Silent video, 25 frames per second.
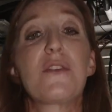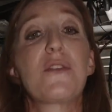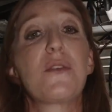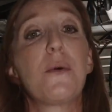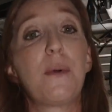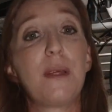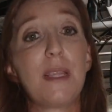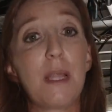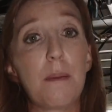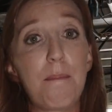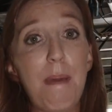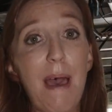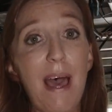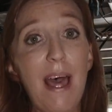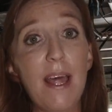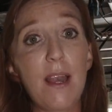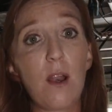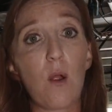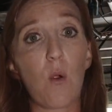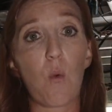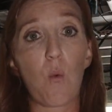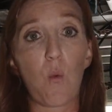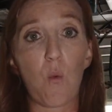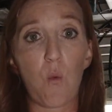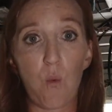So when the bed
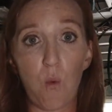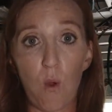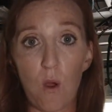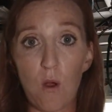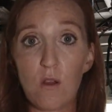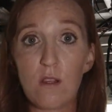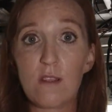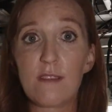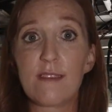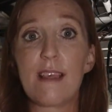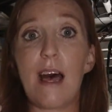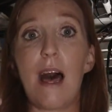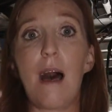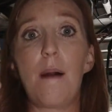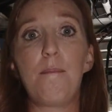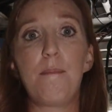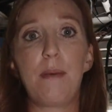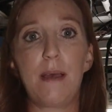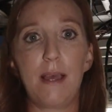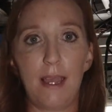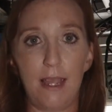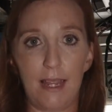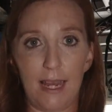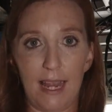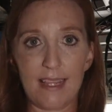rolls up
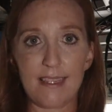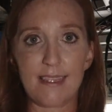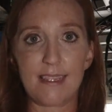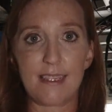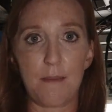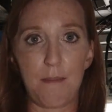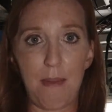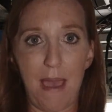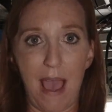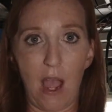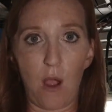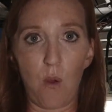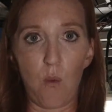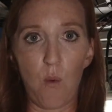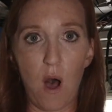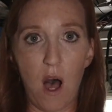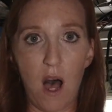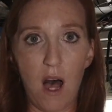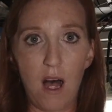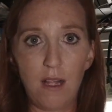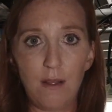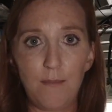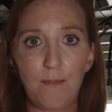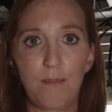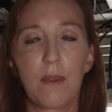against the back
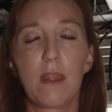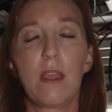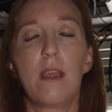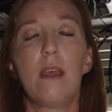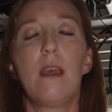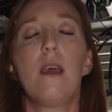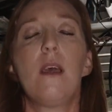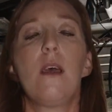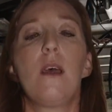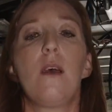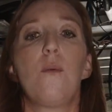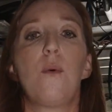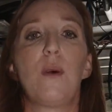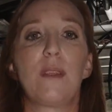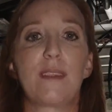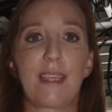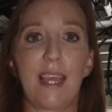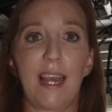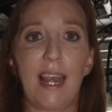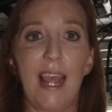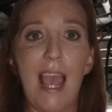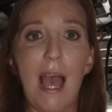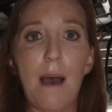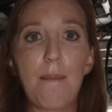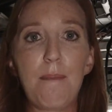wall, what's
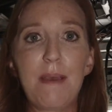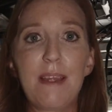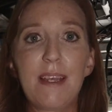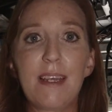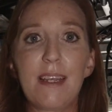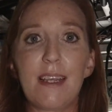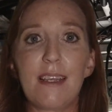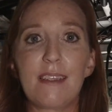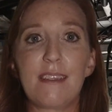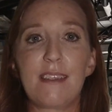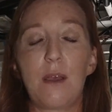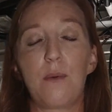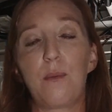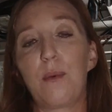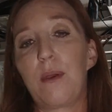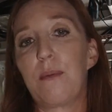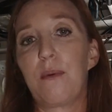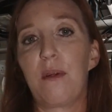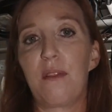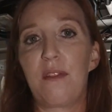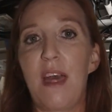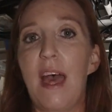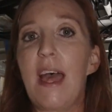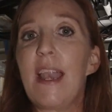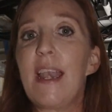going to happen is that we
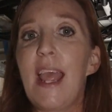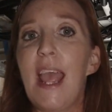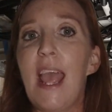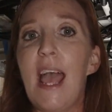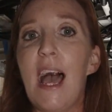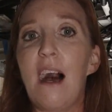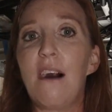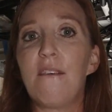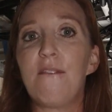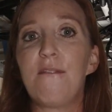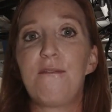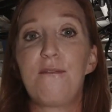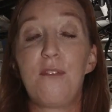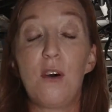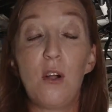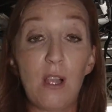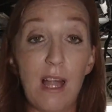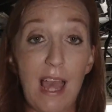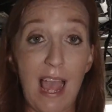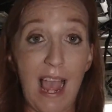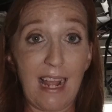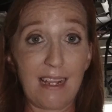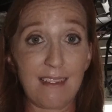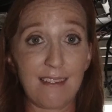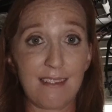will then have full
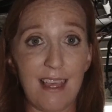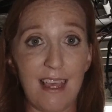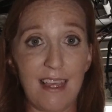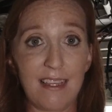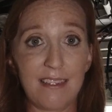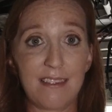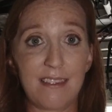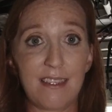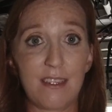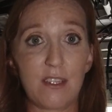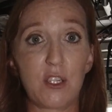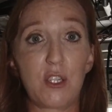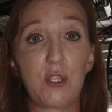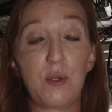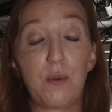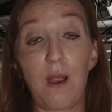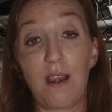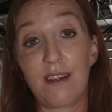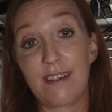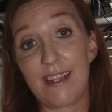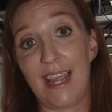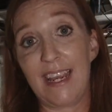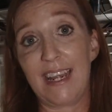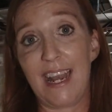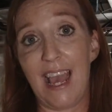access to
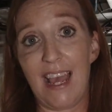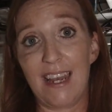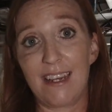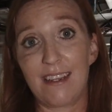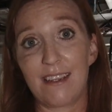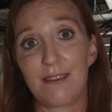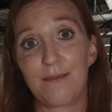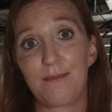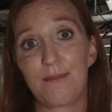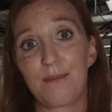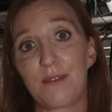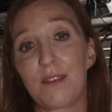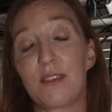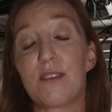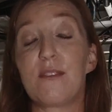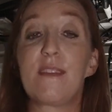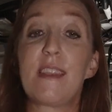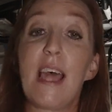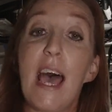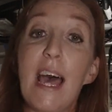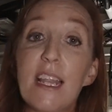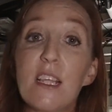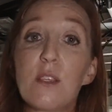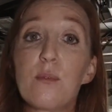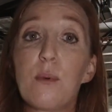our dinette. So
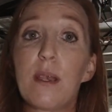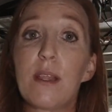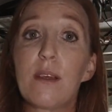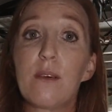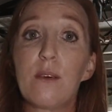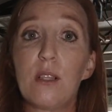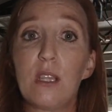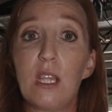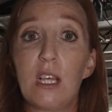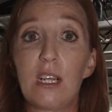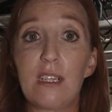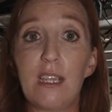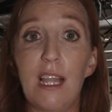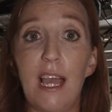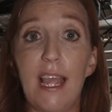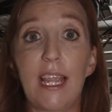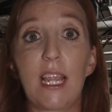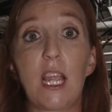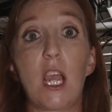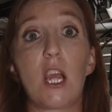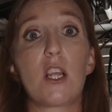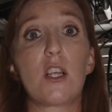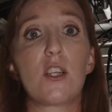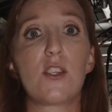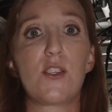that is what it will look
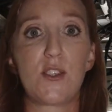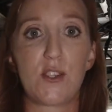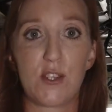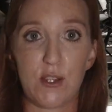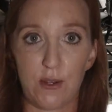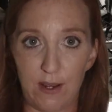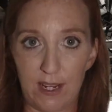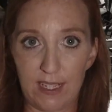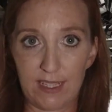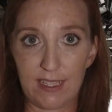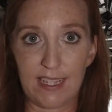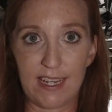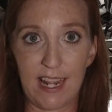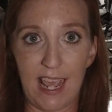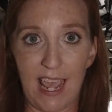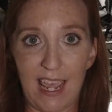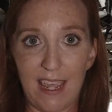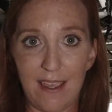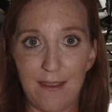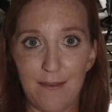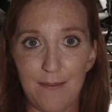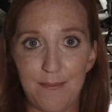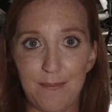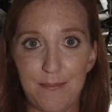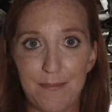like during the
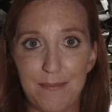day.